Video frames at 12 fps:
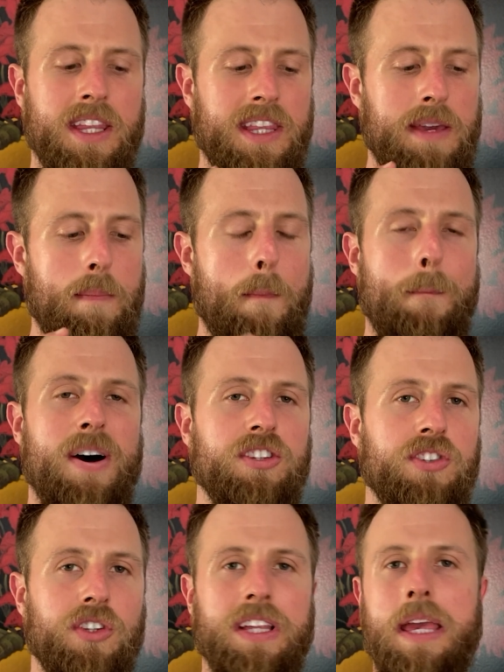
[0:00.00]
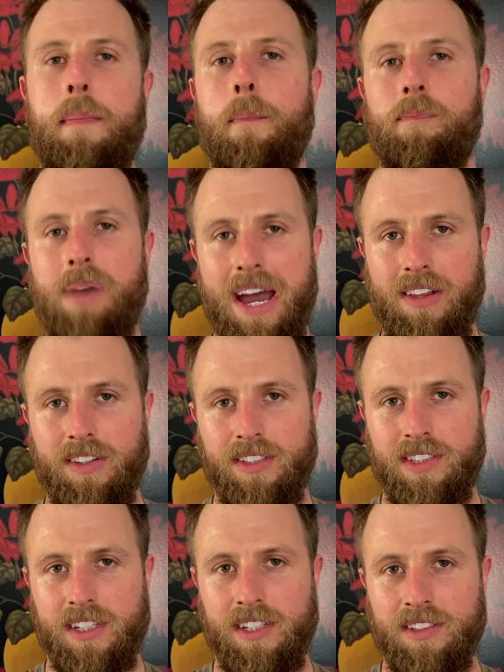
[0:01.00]
the muscle
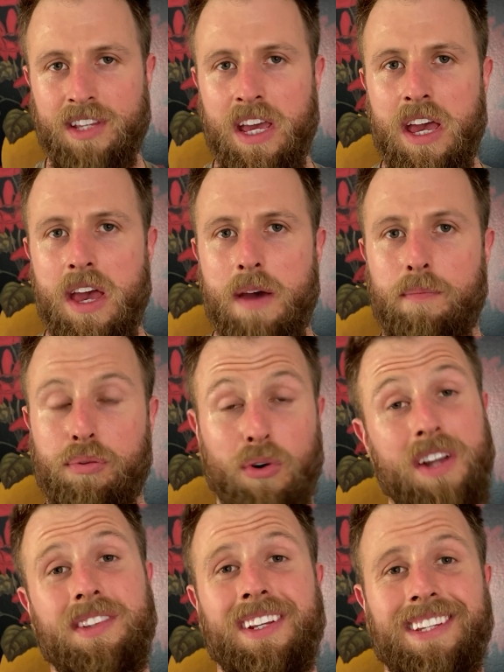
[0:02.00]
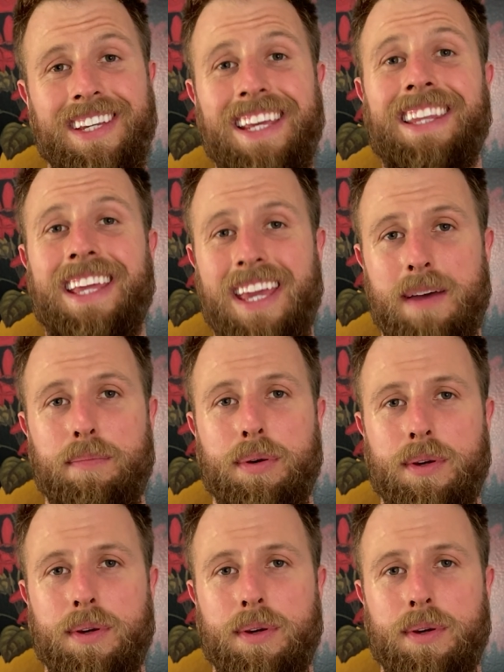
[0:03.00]
imbalances present in the hip.